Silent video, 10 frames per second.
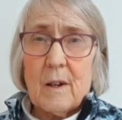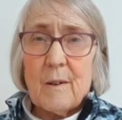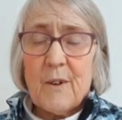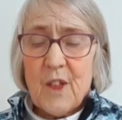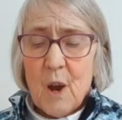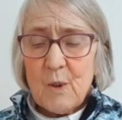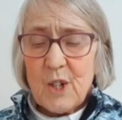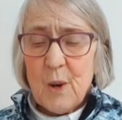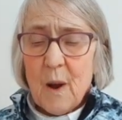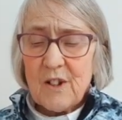For those
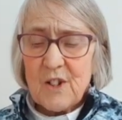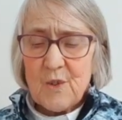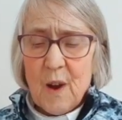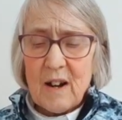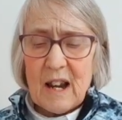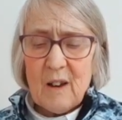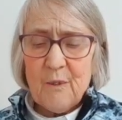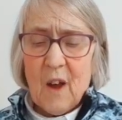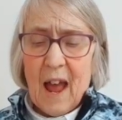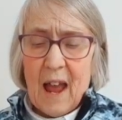who are struggling
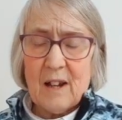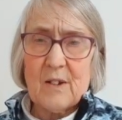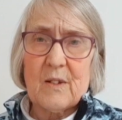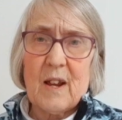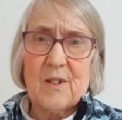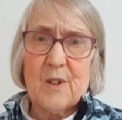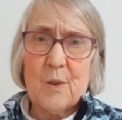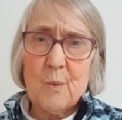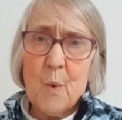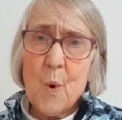for access to
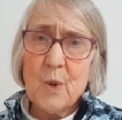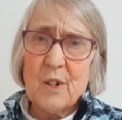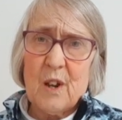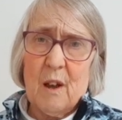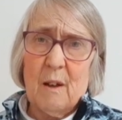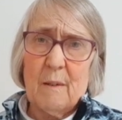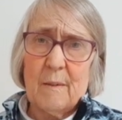water.